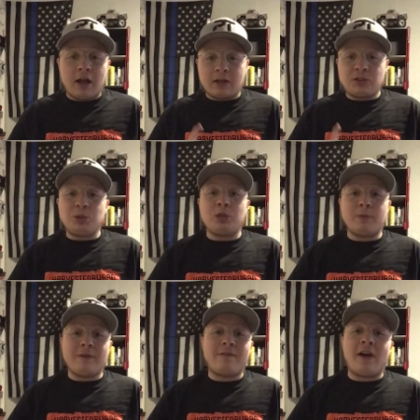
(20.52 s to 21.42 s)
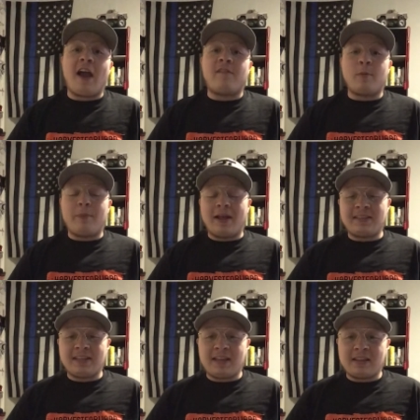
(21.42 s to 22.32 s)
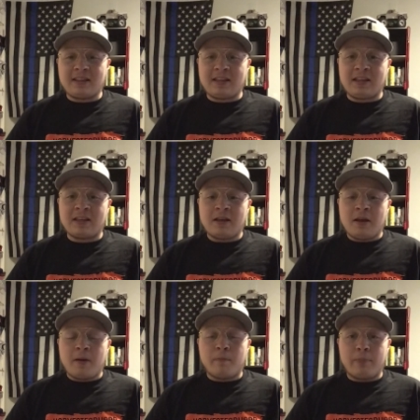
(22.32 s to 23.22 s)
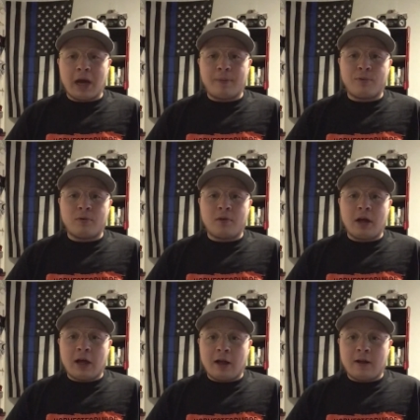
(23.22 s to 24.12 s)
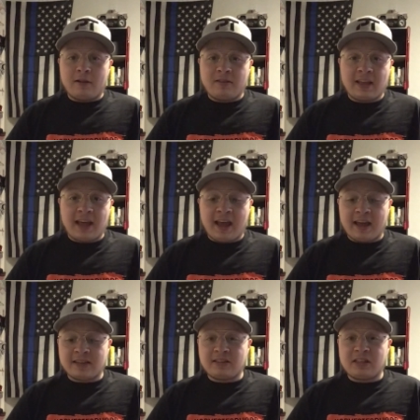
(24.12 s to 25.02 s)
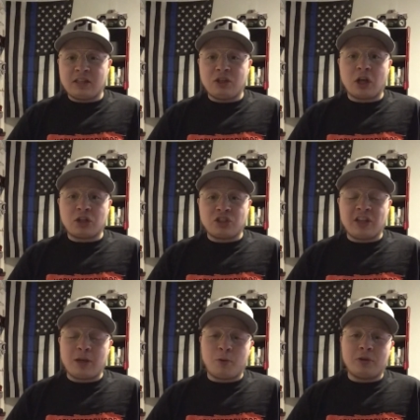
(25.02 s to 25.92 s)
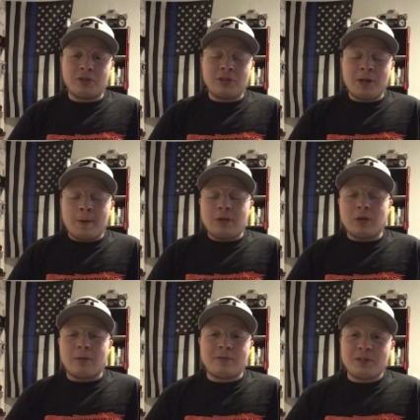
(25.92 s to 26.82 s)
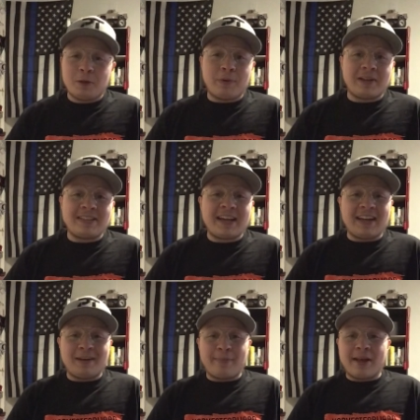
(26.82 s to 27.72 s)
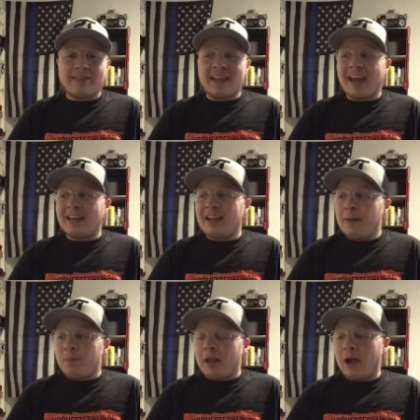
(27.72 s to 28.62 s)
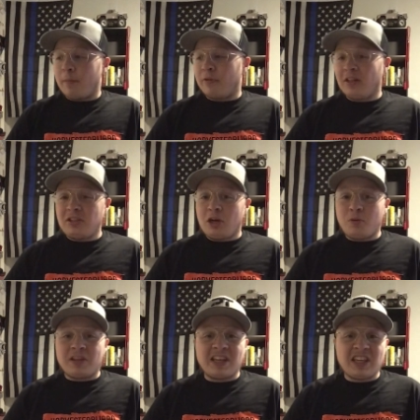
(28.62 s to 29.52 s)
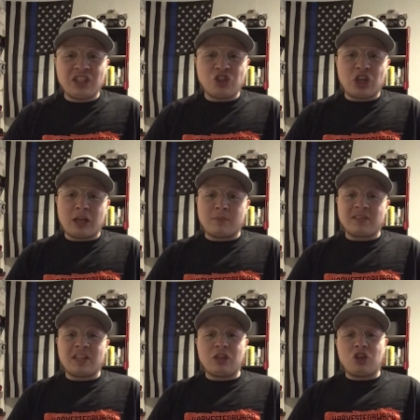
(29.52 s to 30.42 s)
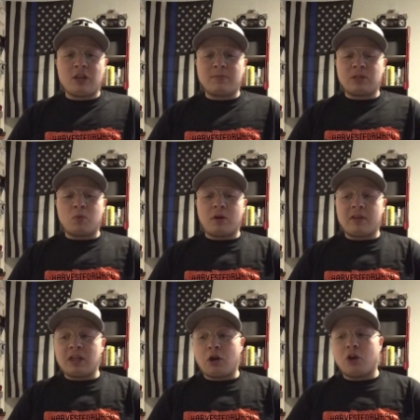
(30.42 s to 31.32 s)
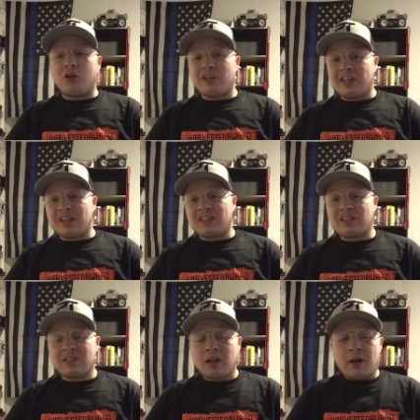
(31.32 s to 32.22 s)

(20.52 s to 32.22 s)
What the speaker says: soon to be five. I'm about to get the Bible that has the Dutch language, so I'm super excited about that. But let's start with King James. King James is one of the earliest